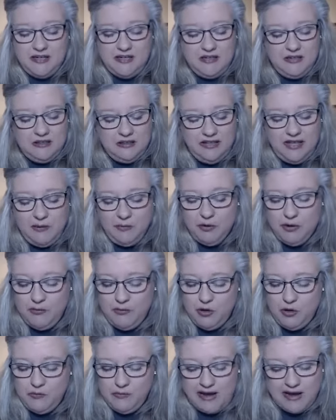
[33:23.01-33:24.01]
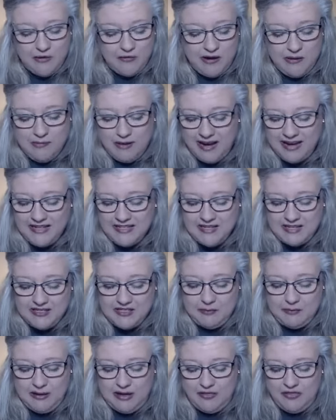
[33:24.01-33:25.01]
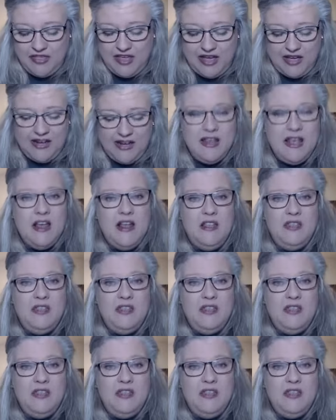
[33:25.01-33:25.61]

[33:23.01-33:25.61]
And Libra Moon might remind us about that